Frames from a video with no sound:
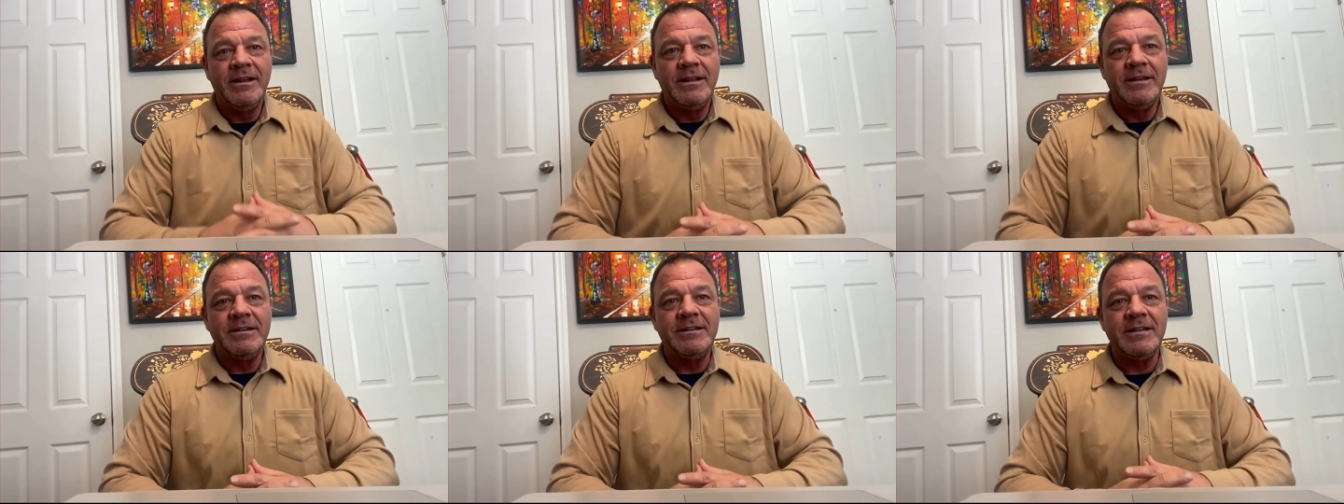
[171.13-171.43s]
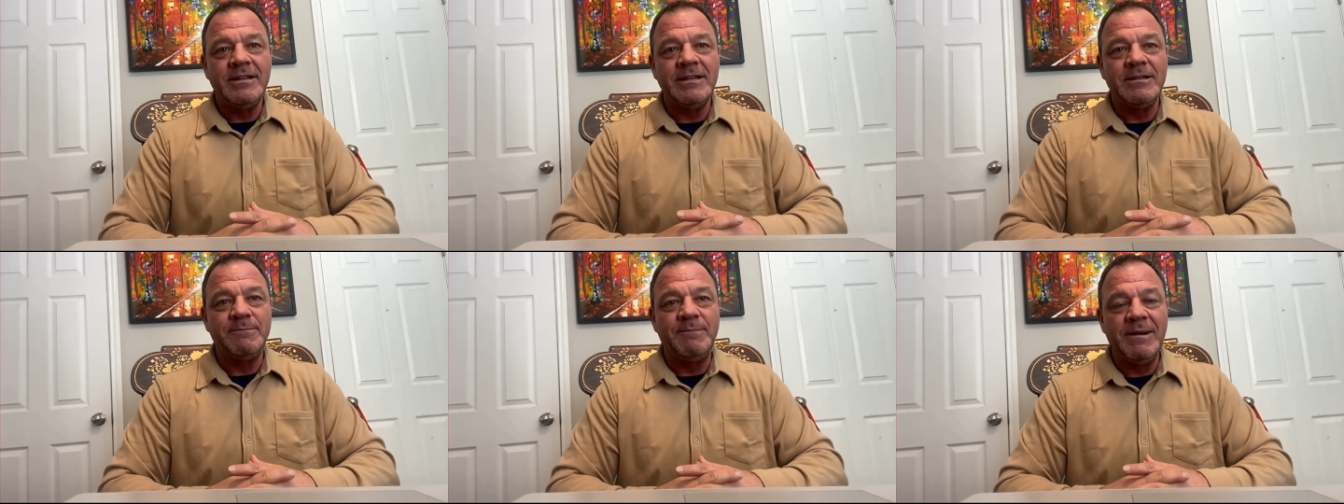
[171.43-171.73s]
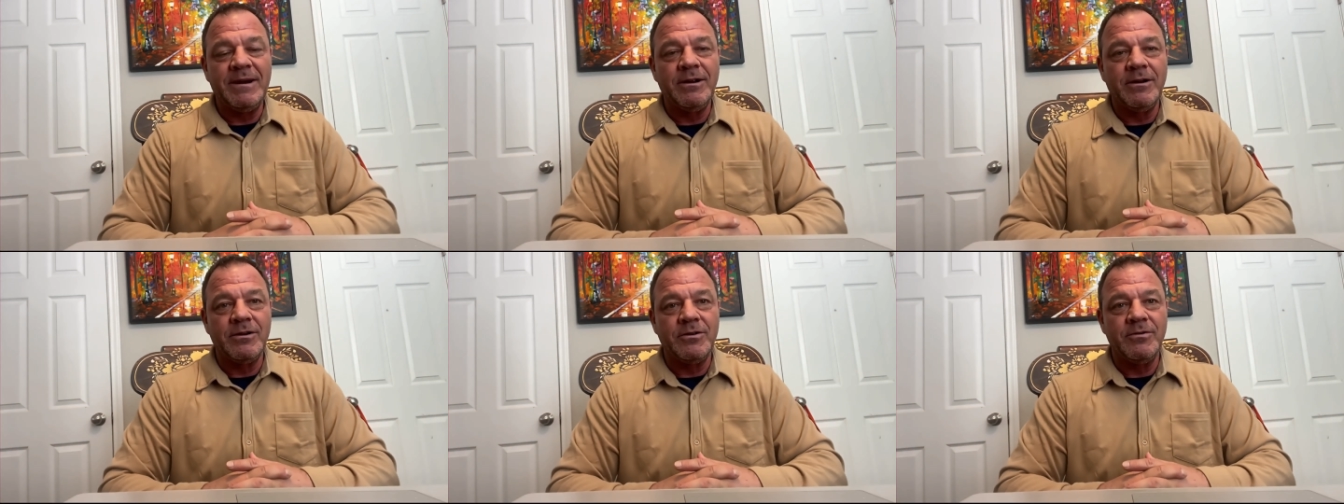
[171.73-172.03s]
these
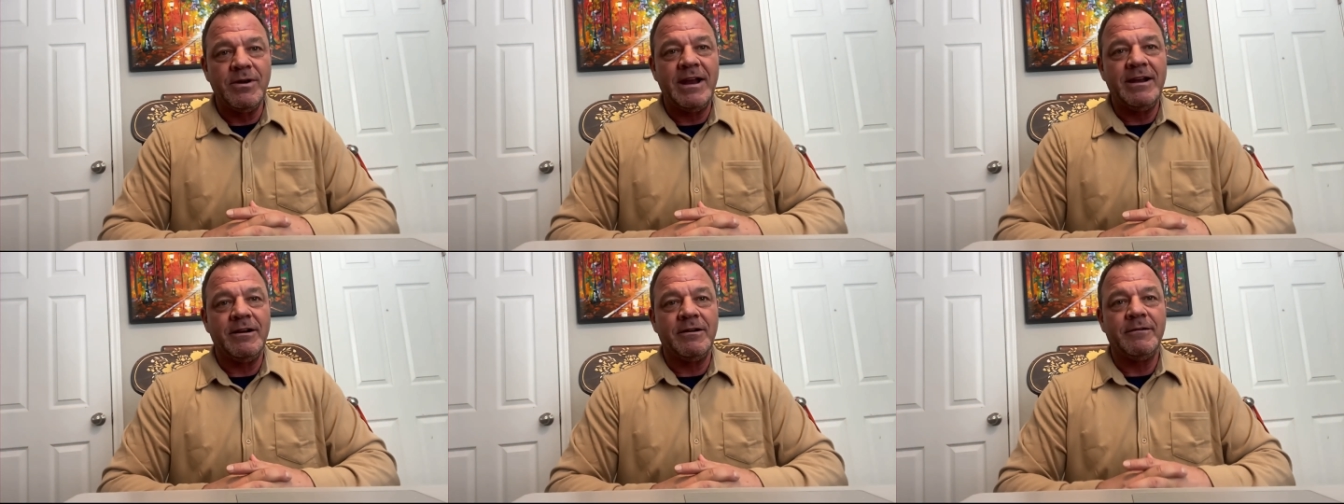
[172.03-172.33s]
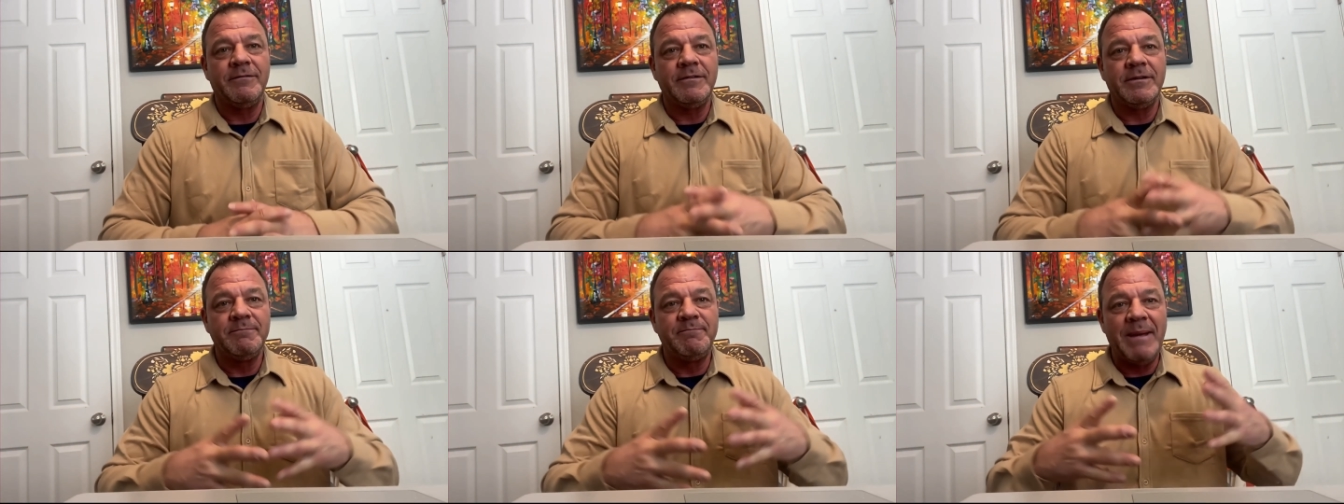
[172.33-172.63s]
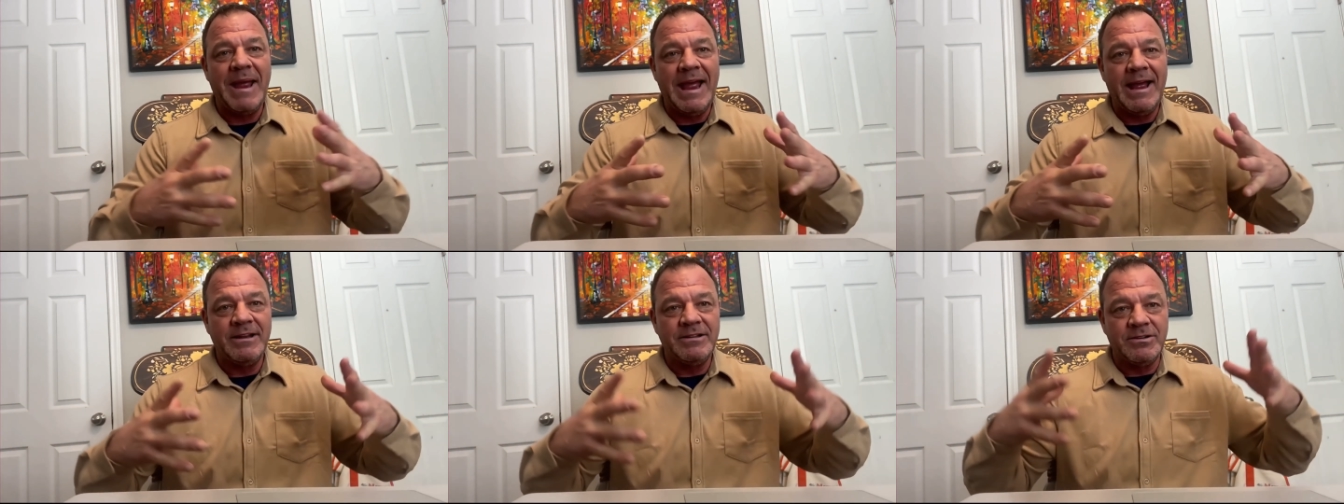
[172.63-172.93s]
bigger, greater
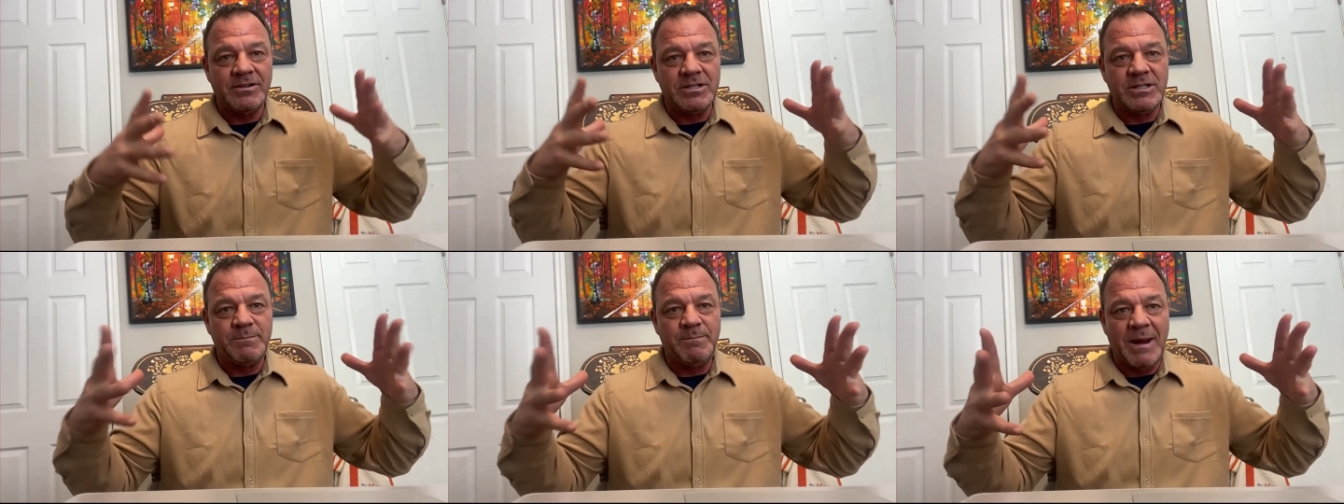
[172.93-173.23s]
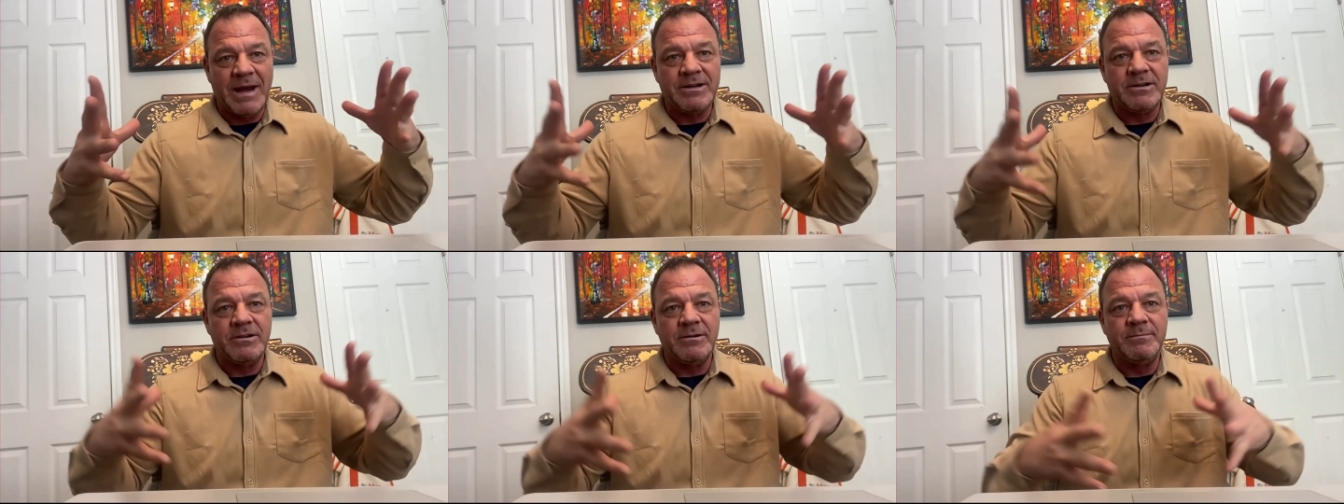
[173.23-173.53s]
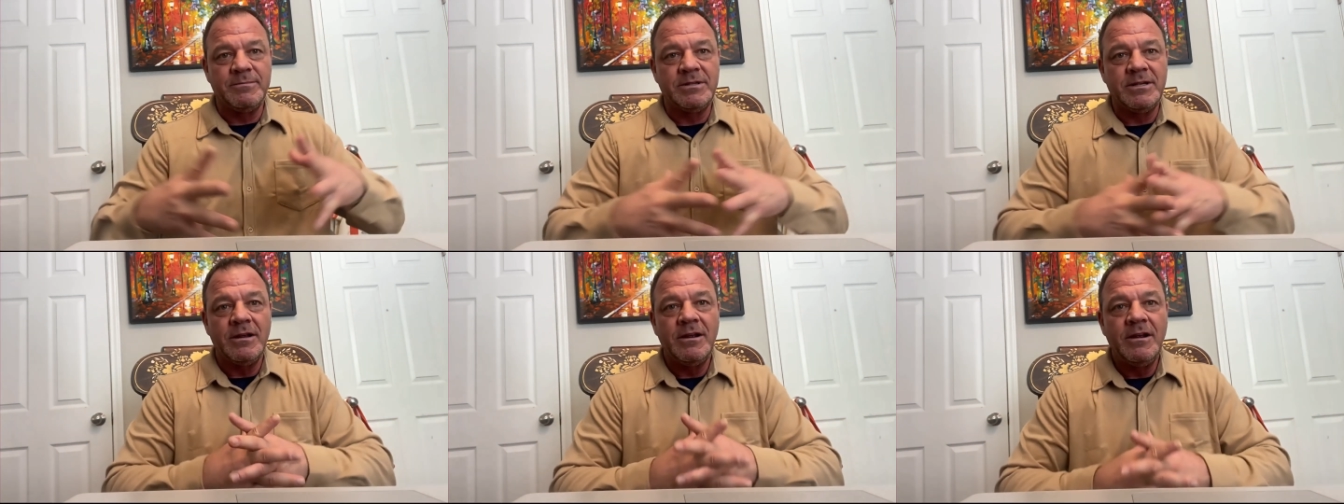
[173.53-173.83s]
bands or
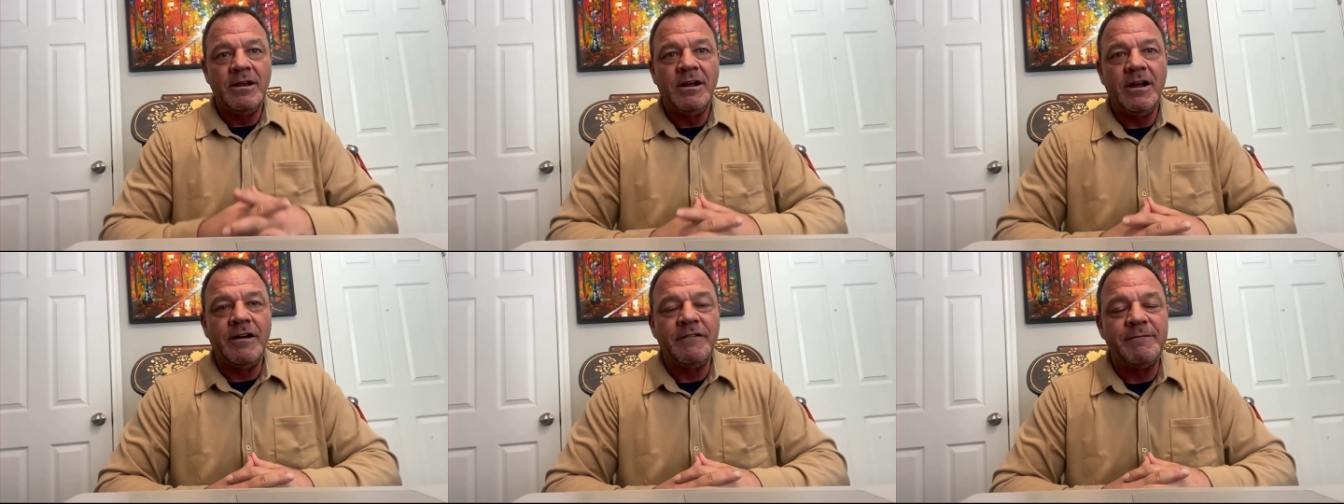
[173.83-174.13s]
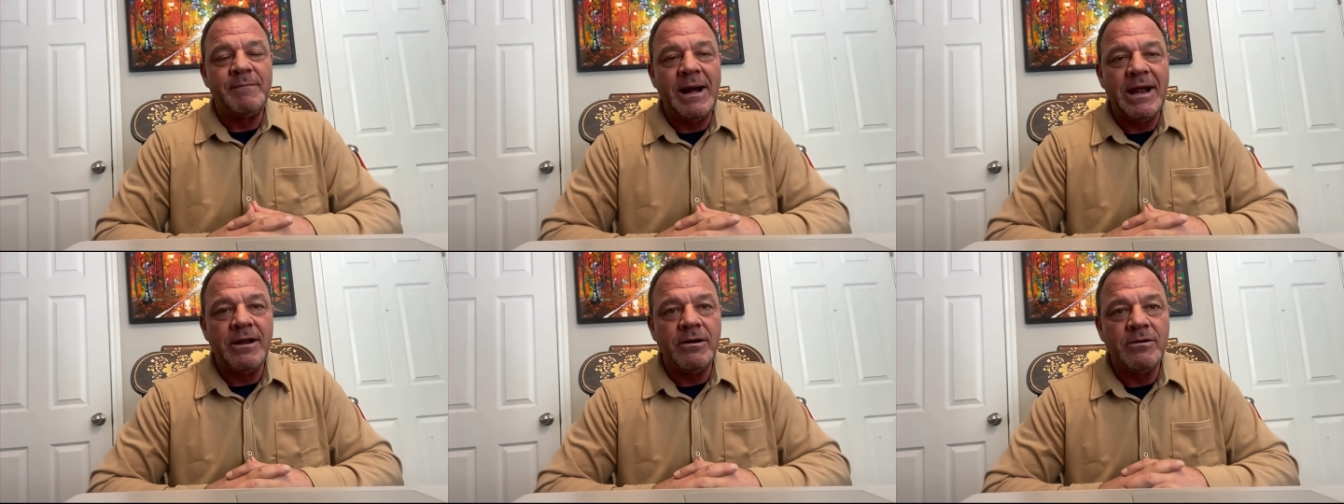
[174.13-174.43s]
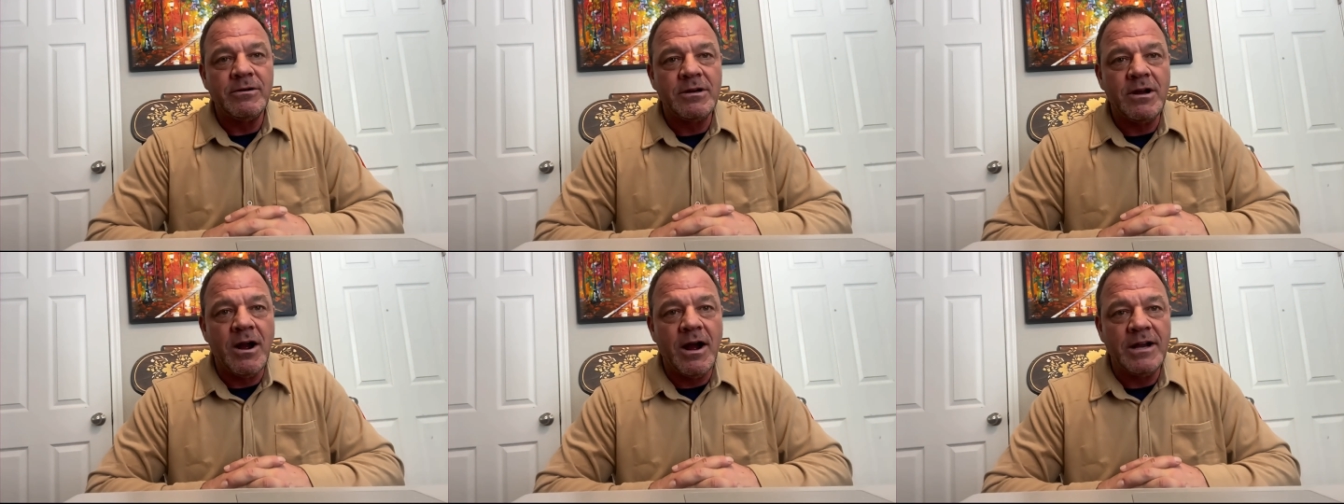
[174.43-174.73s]
spectrums of my
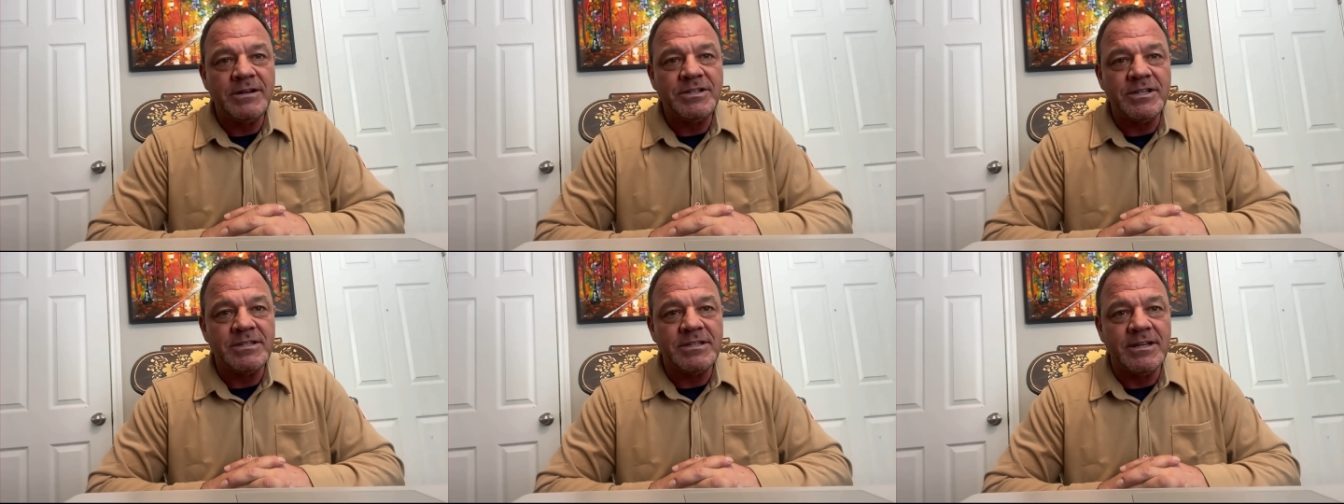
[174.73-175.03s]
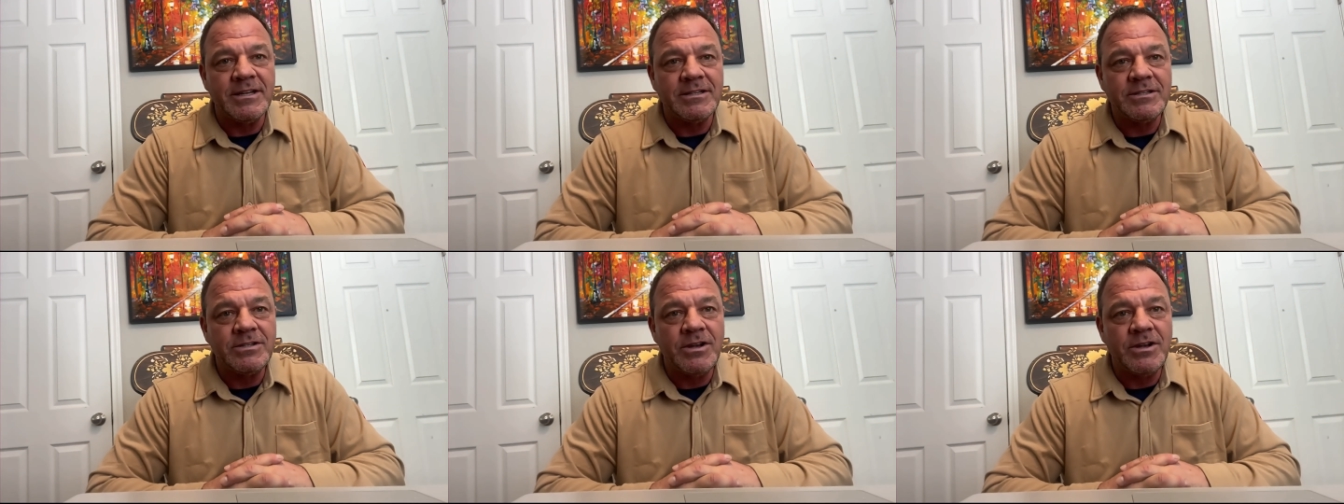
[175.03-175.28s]
own consciousness.